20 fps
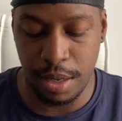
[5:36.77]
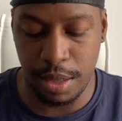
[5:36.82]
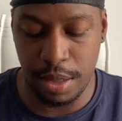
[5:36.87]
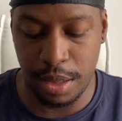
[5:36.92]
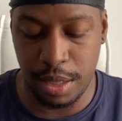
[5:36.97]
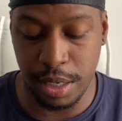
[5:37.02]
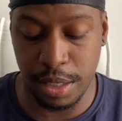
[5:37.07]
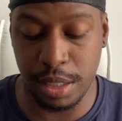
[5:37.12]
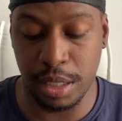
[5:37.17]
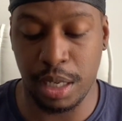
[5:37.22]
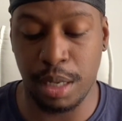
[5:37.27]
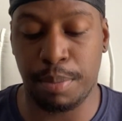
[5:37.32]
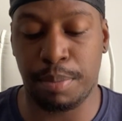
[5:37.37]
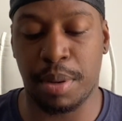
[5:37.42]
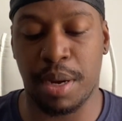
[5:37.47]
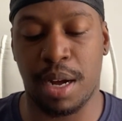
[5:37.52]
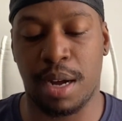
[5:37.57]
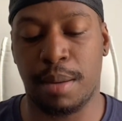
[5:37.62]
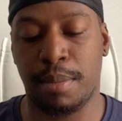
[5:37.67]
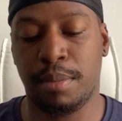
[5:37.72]
this lip
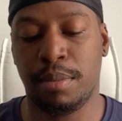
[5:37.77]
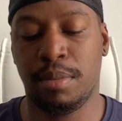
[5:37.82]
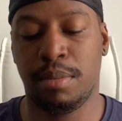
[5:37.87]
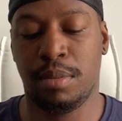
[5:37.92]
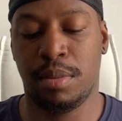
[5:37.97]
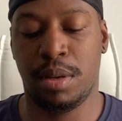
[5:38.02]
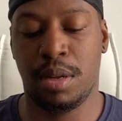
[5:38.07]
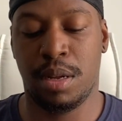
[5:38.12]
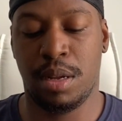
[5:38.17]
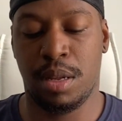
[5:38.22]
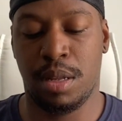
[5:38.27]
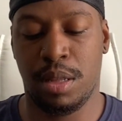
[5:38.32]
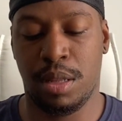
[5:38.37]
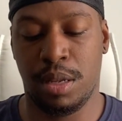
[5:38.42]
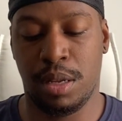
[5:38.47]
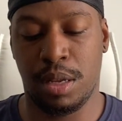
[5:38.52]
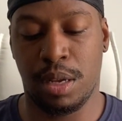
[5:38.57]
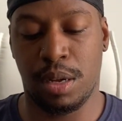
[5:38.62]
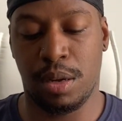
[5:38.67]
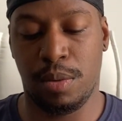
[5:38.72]
balm,
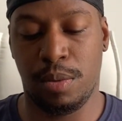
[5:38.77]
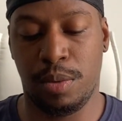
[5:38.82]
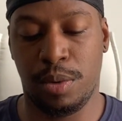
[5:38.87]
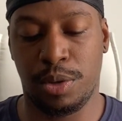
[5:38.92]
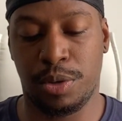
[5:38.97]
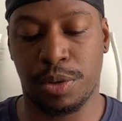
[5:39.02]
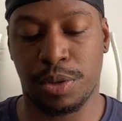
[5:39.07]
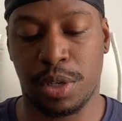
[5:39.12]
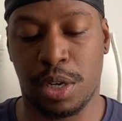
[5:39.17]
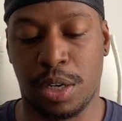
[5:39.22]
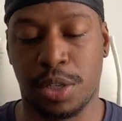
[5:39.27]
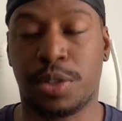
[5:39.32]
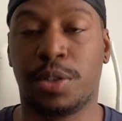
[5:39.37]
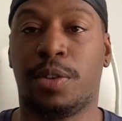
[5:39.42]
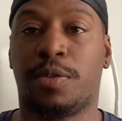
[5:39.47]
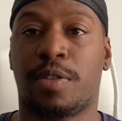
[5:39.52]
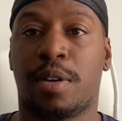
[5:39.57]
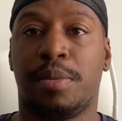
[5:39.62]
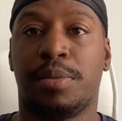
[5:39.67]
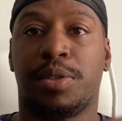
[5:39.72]
which was also
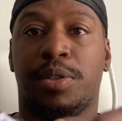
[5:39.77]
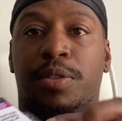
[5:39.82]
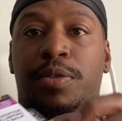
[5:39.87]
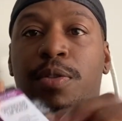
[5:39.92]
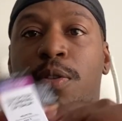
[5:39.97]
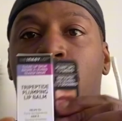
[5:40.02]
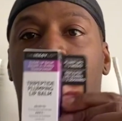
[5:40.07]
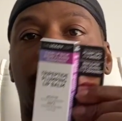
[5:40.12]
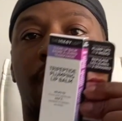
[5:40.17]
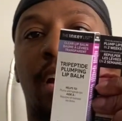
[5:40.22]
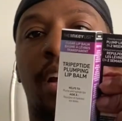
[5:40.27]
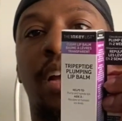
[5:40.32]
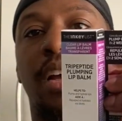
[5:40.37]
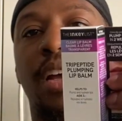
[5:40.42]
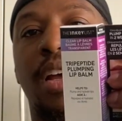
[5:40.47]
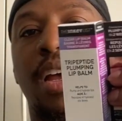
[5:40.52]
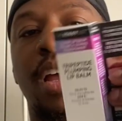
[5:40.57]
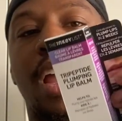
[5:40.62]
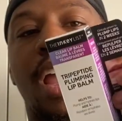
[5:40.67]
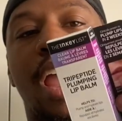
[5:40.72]
from Sephora,
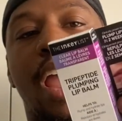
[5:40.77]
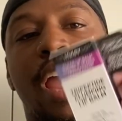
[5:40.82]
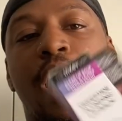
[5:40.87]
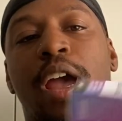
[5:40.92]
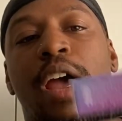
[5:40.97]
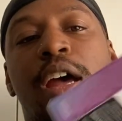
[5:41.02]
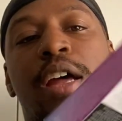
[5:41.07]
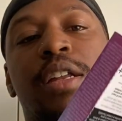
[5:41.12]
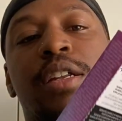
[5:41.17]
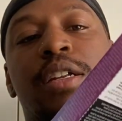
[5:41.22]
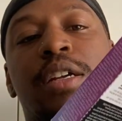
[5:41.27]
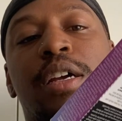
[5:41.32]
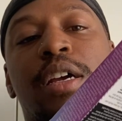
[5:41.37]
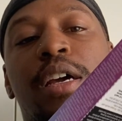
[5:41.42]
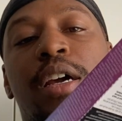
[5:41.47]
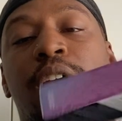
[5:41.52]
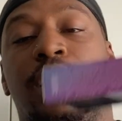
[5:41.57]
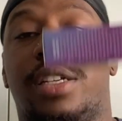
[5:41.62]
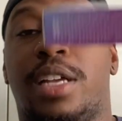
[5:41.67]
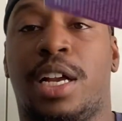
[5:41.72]
and
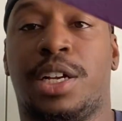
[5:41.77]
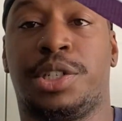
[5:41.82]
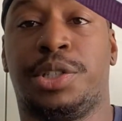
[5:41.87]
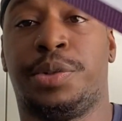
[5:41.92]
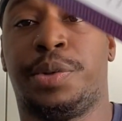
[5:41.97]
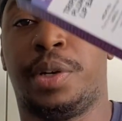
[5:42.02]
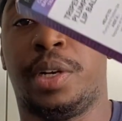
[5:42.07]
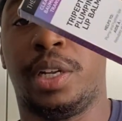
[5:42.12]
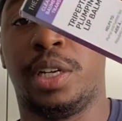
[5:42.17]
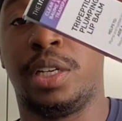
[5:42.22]
it's actually really